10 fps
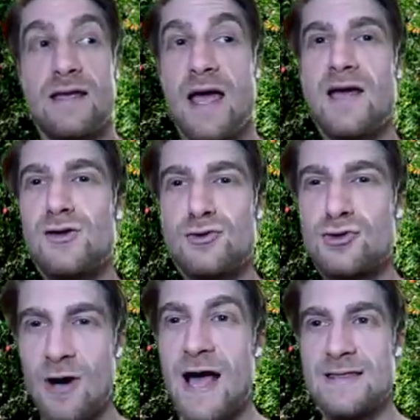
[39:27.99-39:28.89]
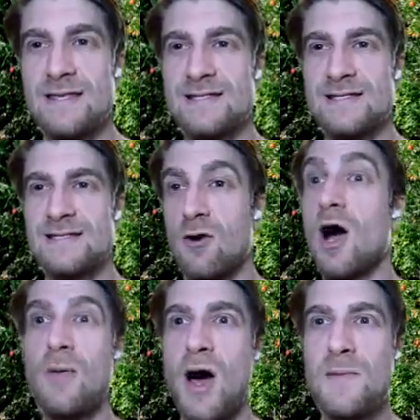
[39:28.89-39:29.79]
yeah, you tried this, now
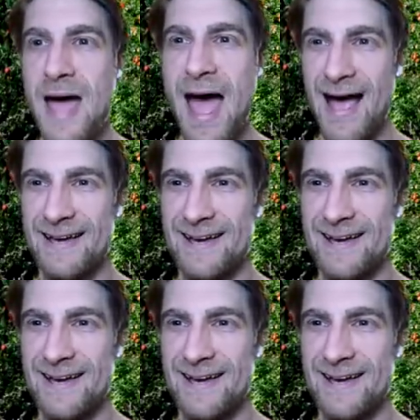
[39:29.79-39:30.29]
come on back.